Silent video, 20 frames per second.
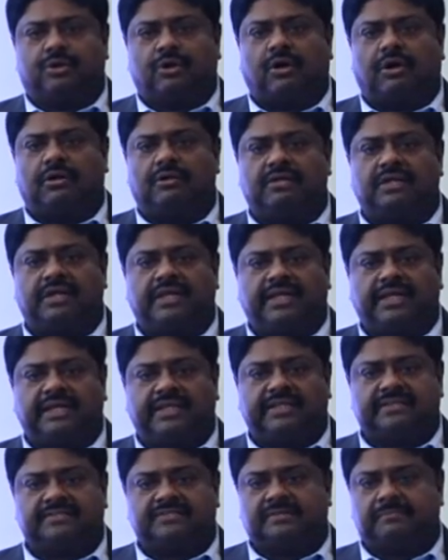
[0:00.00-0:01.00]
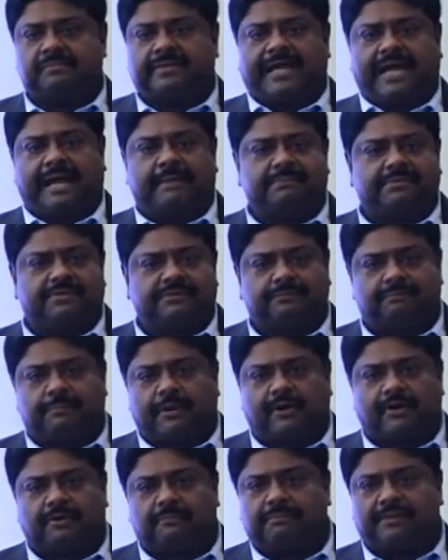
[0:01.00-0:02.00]
already some captive
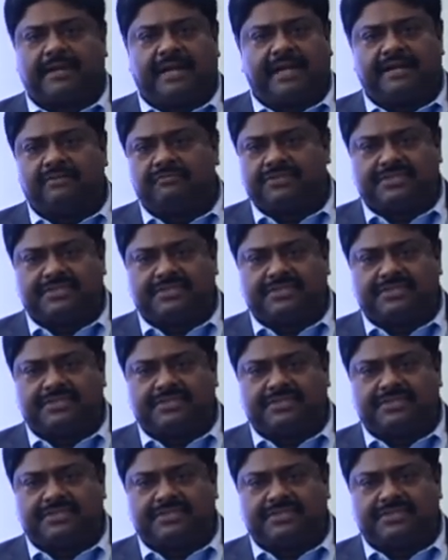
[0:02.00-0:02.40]
power plant,